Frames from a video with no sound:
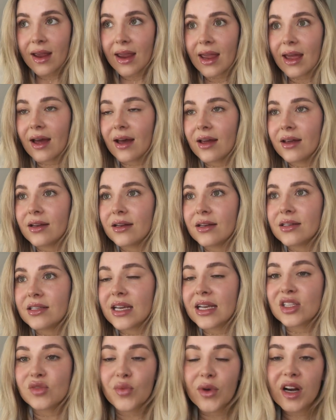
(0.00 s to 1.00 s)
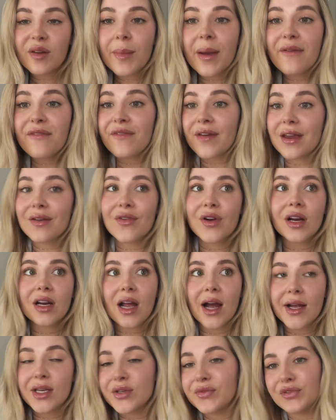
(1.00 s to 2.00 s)
And it's one of my favorite
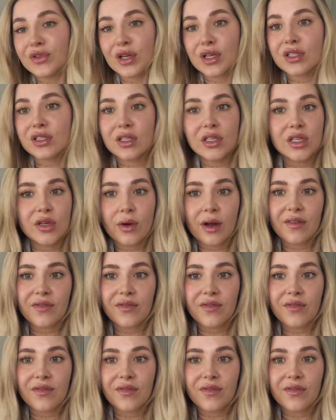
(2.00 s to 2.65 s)
kind of looks to do.